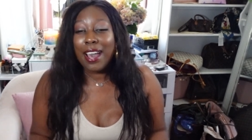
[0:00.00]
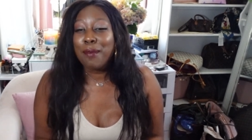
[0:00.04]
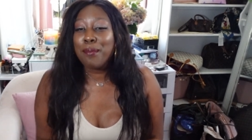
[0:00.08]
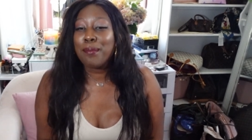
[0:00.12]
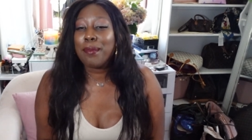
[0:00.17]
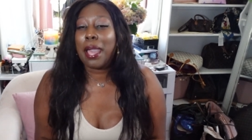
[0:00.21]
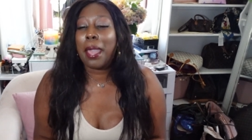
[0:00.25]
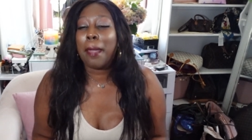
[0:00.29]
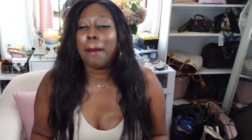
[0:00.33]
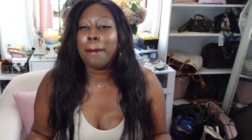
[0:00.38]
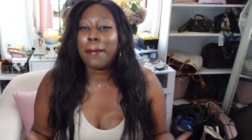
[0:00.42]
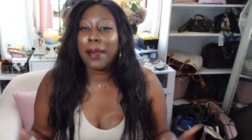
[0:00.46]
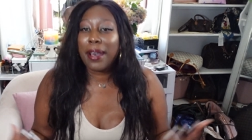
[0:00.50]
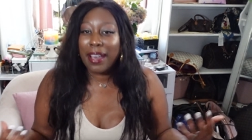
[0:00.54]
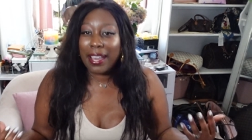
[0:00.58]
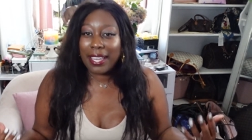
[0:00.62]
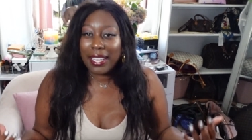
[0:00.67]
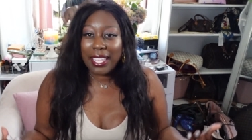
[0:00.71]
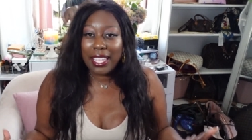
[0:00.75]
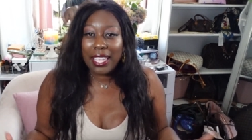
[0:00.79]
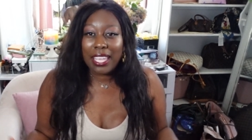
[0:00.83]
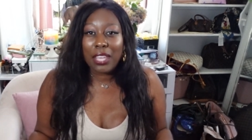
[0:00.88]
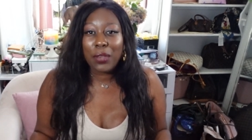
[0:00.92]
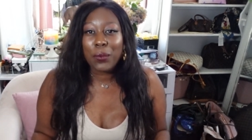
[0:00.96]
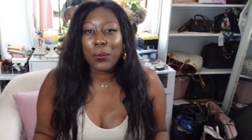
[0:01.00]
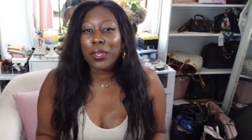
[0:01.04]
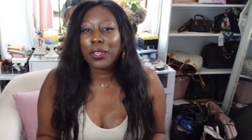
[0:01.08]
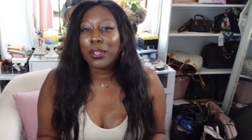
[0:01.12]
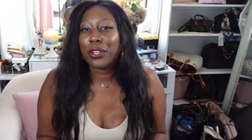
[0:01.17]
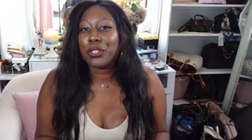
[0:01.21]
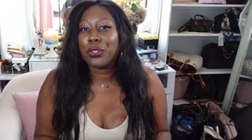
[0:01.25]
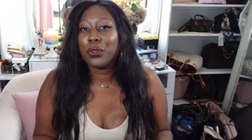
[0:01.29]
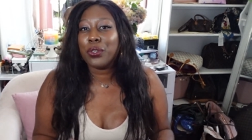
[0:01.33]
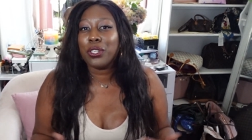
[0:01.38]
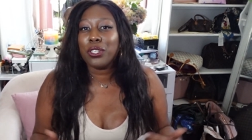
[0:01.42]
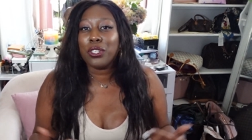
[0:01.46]
my body. We
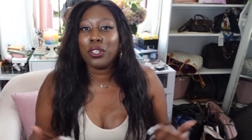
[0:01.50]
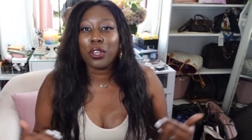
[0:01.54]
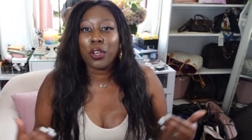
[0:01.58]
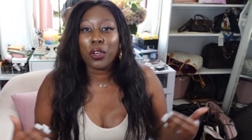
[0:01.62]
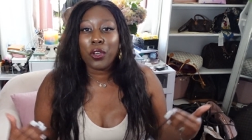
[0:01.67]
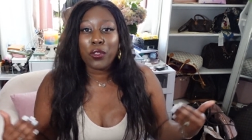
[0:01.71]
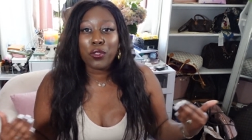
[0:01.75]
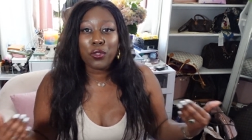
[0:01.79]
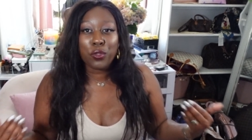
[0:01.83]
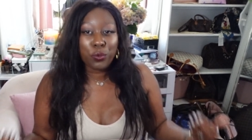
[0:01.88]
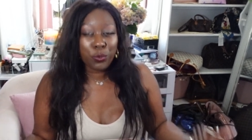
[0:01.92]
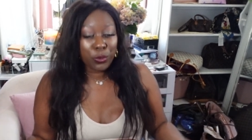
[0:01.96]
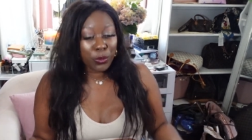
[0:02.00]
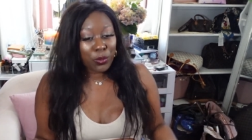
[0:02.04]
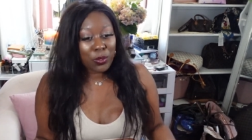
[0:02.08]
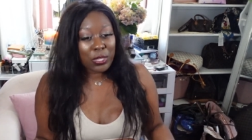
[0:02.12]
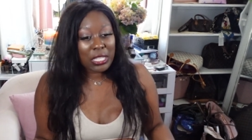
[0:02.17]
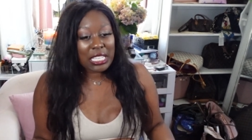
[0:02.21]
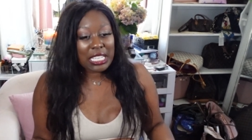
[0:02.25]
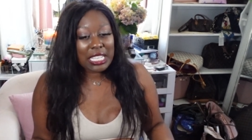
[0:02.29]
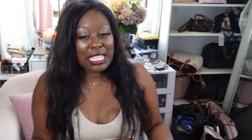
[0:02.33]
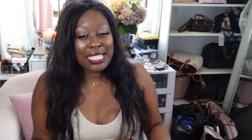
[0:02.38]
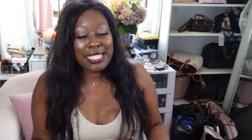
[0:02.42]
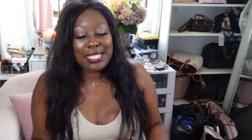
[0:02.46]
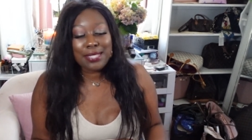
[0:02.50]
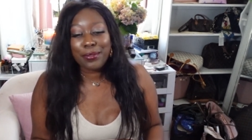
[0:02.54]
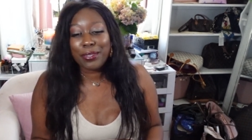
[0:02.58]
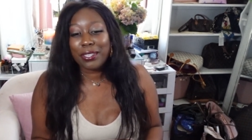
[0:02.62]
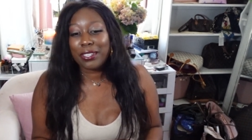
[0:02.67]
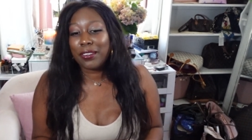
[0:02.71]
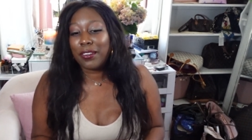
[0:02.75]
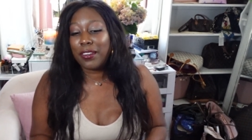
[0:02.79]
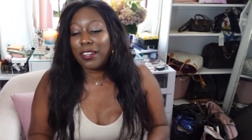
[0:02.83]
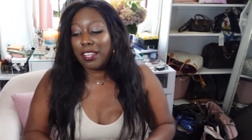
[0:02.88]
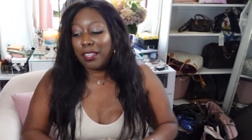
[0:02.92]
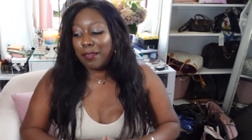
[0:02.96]
are going to go through this.
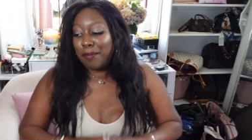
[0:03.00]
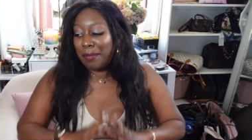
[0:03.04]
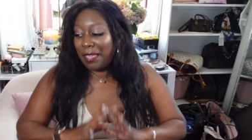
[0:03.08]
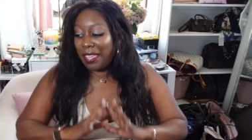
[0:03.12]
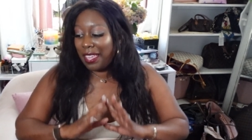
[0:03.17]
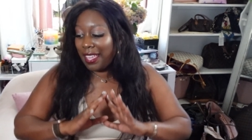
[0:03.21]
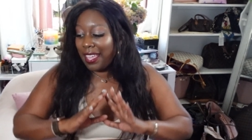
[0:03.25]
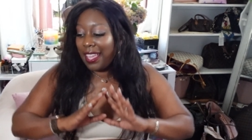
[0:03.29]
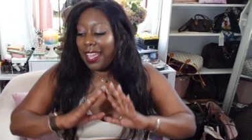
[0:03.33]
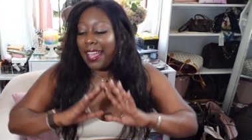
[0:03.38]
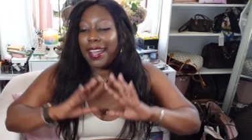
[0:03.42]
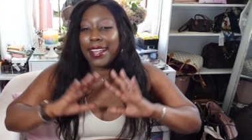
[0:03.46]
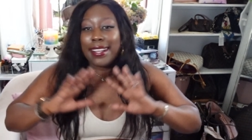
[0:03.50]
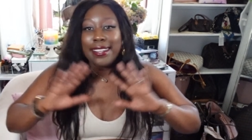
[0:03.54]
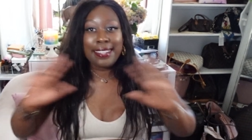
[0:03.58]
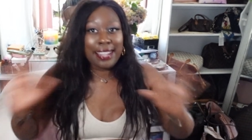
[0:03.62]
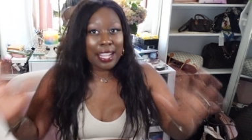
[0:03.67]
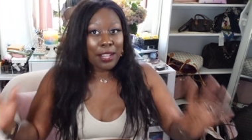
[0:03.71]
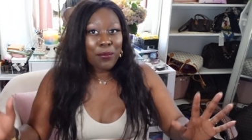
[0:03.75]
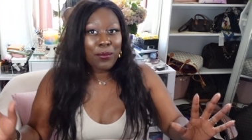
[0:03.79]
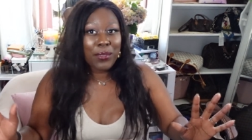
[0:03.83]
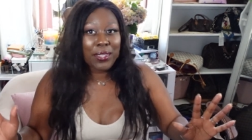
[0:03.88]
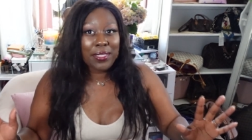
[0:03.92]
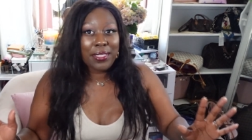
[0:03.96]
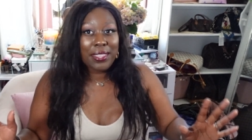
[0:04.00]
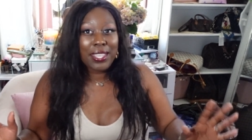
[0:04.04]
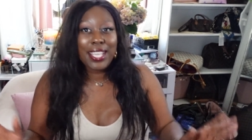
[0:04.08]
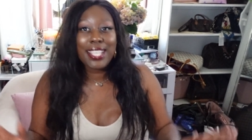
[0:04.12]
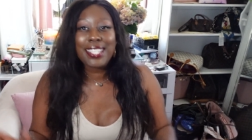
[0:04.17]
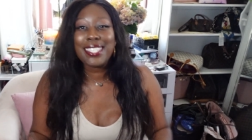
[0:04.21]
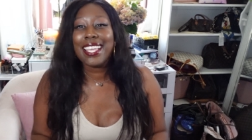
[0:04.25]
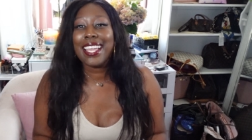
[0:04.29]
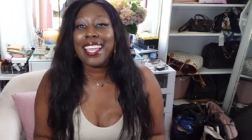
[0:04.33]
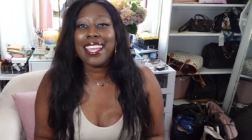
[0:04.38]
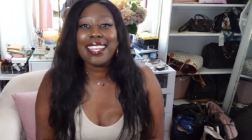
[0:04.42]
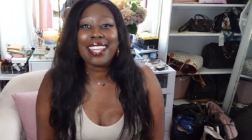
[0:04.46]
We're going to be done with
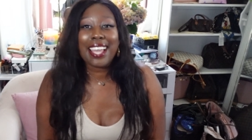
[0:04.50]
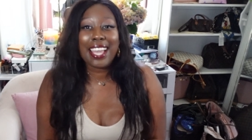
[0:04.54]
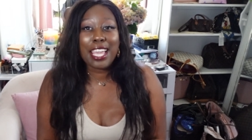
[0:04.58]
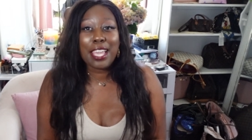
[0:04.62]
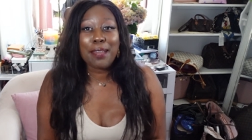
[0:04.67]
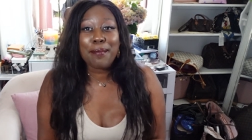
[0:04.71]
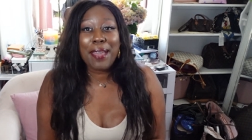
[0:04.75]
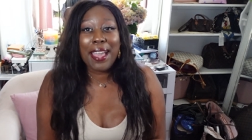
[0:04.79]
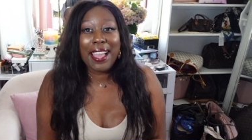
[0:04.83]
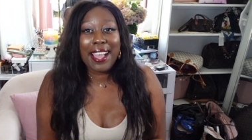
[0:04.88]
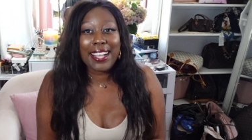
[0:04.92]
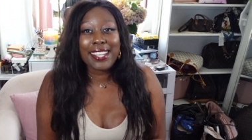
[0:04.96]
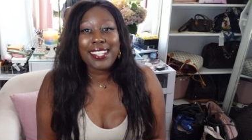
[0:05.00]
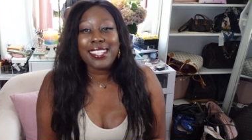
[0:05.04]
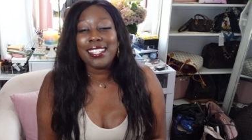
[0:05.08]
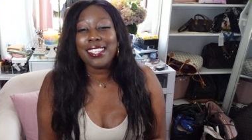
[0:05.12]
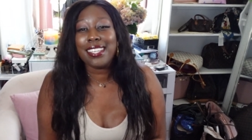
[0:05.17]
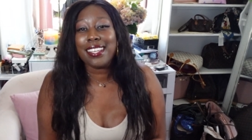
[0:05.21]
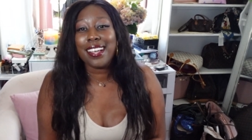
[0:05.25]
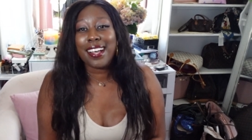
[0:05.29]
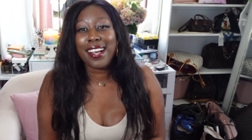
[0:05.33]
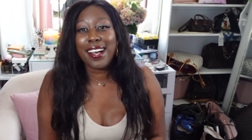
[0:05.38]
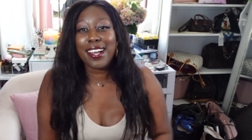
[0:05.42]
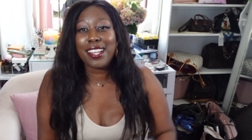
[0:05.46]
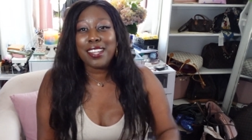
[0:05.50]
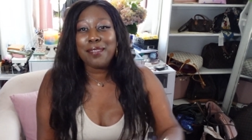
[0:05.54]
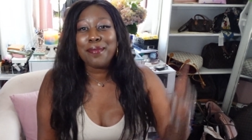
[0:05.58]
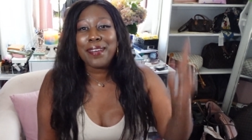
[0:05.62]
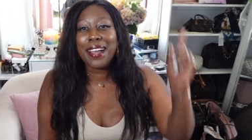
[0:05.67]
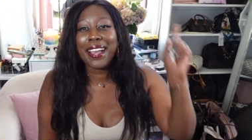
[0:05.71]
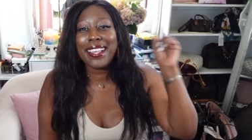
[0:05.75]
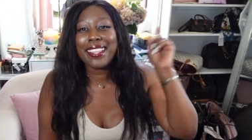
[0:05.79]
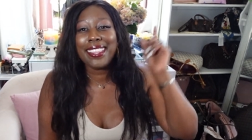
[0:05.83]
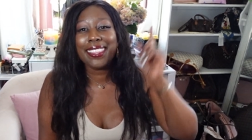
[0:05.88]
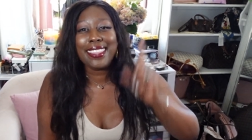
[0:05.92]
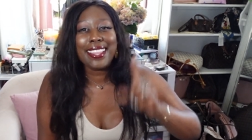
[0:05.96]
this. And I am actually on
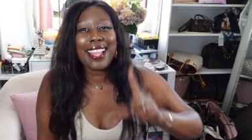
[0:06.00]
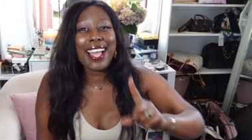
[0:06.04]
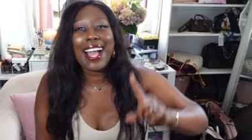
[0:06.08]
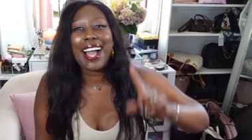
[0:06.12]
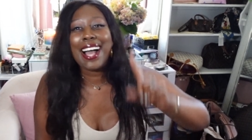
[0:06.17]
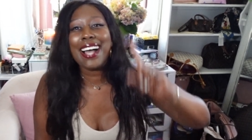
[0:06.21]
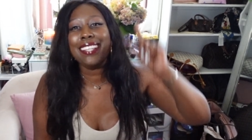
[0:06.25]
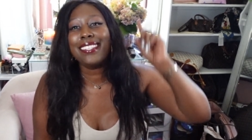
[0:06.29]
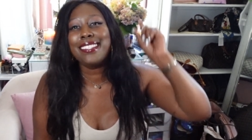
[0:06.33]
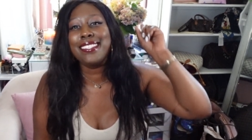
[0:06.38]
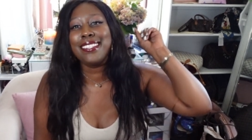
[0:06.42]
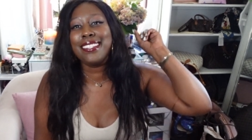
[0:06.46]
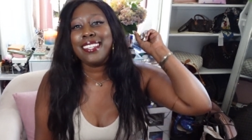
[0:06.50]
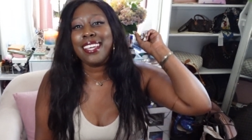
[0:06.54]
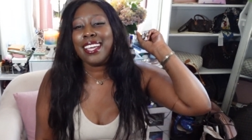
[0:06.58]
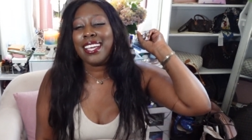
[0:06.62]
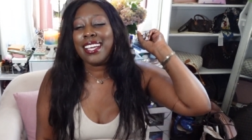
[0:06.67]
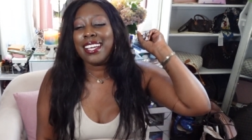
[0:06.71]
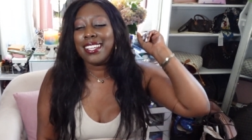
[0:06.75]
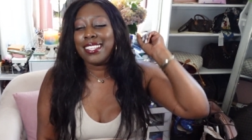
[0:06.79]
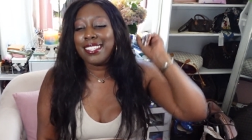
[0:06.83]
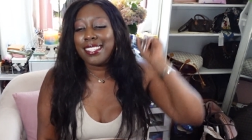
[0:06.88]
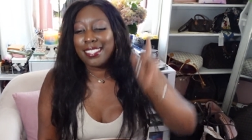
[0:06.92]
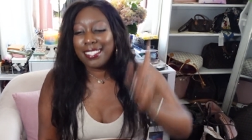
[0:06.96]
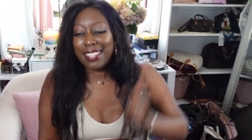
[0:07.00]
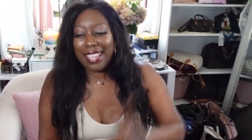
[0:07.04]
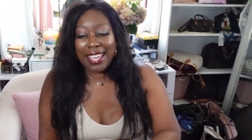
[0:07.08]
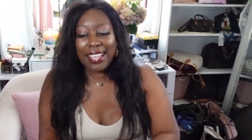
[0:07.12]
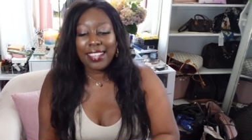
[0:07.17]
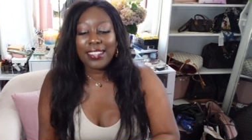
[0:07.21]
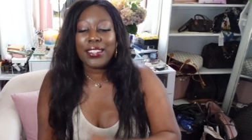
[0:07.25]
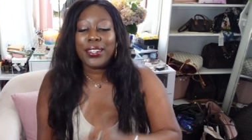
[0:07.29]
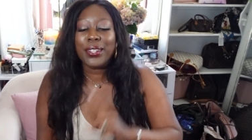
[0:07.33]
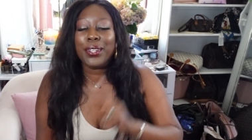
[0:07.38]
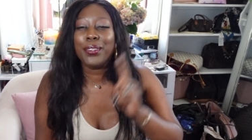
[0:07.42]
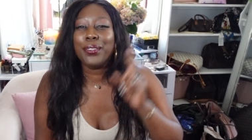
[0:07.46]
my last
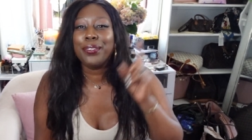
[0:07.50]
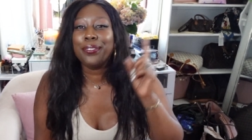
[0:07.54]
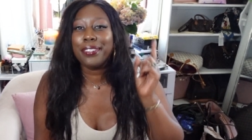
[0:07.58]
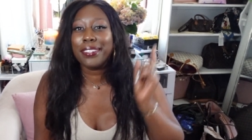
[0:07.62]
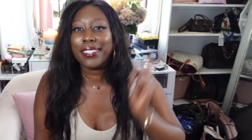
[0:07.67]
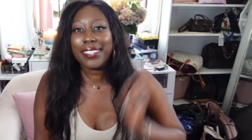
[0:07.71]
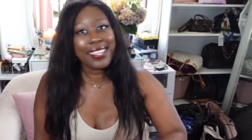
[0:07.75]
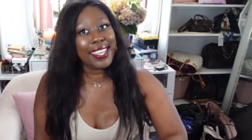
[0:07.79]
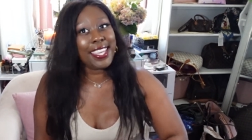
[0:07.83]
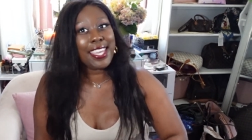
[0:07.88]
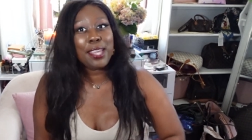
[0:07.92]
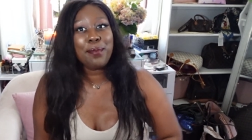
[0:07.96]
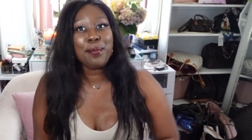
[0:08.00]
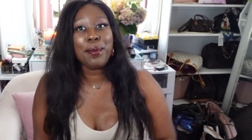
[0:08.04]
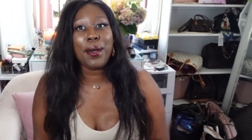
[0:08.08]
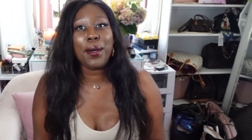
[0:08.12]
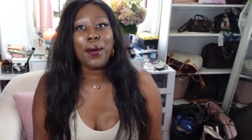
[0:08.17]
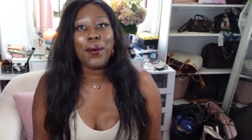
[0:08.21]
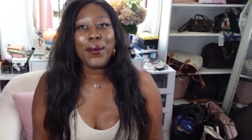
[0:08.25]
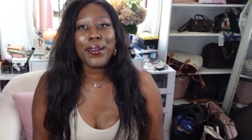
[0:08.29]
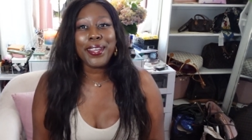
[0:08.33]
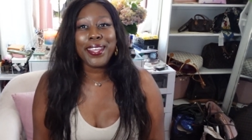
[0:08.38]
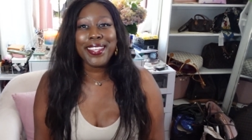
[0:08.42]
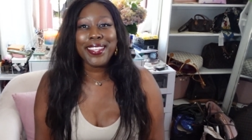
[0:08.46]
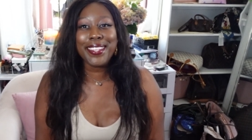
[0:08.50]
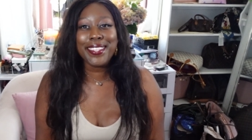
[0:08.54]
cycle for chemo.